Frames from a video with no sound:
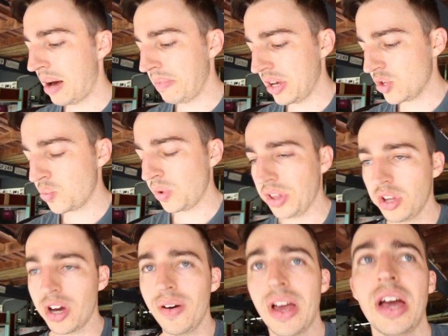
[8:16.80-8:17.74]
he's willing to
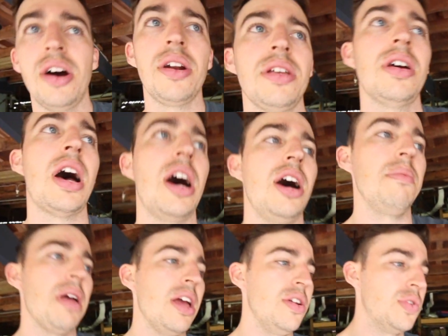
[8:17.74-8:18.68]
go out
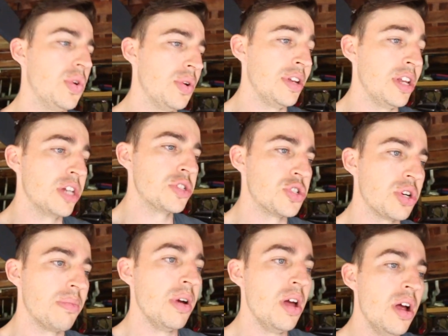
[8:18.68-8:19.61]
and do an extra
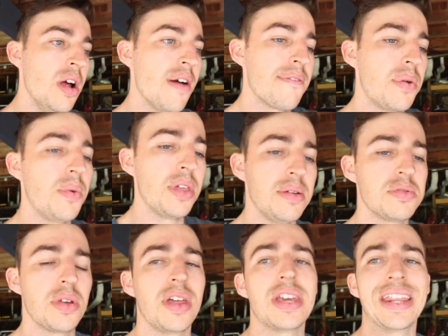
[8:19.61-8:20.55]
shop for them
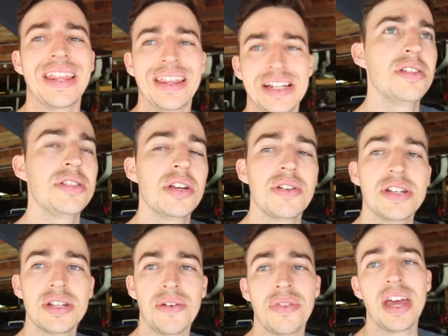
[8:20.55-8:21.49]
so they get the necessary
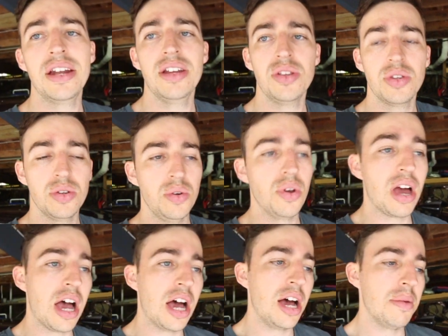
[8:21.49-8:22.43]
stuff they need to
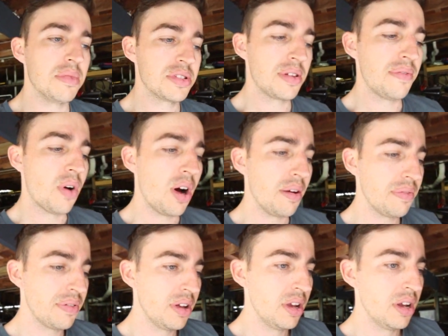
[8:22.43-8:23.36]
survive
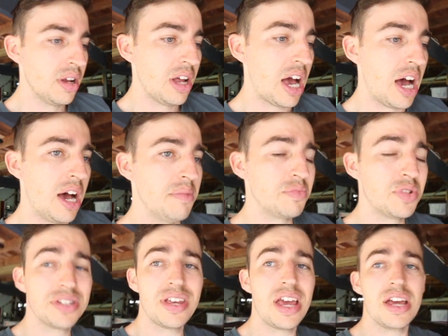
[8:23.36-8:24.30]

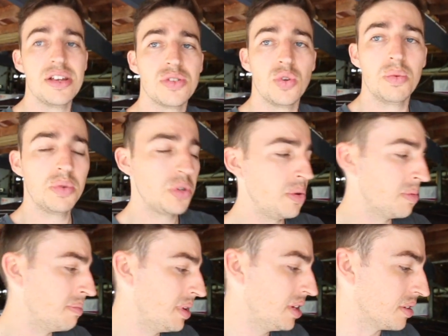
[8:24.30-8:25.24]
just as normal
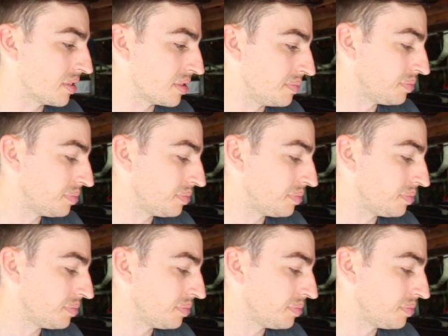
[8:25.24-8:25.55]
human beings.